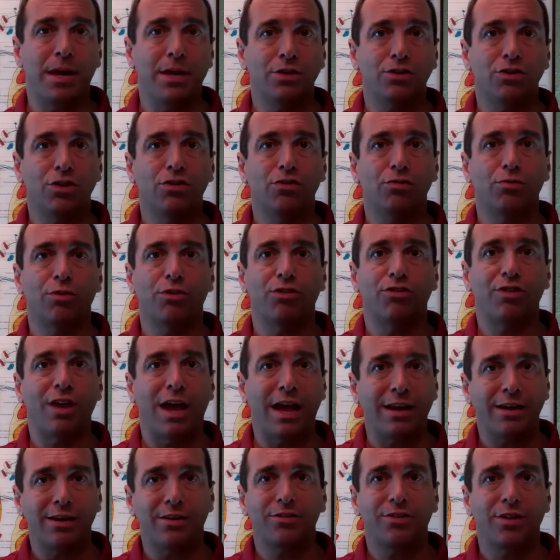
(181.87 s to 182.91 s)
patients with
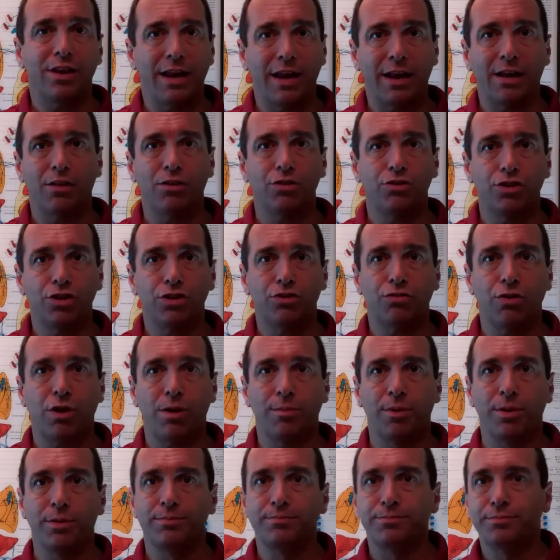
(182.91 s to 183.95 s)
sinus and allergy
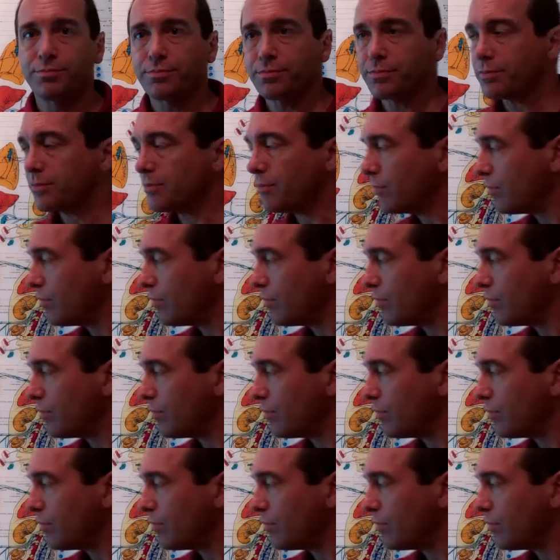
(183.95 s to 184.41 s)
trouble.